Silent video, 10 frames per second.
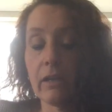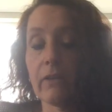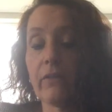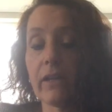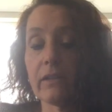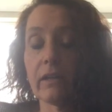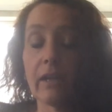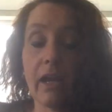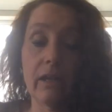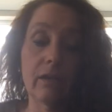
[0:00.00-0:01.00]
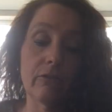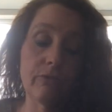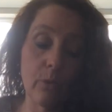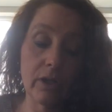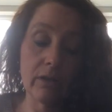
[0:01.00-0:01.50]
And if I did an 80 and a
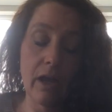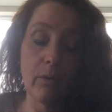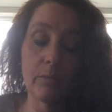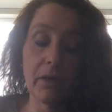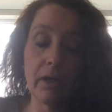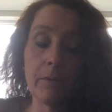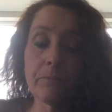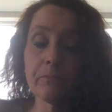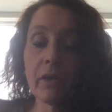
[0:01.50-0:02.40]
40, that would be